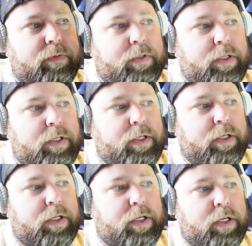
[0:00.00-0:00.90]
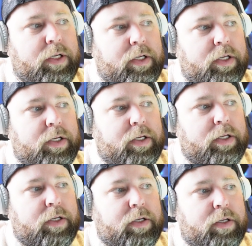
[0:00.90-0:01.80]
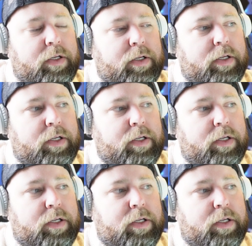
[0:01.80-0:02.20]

Nothing is said.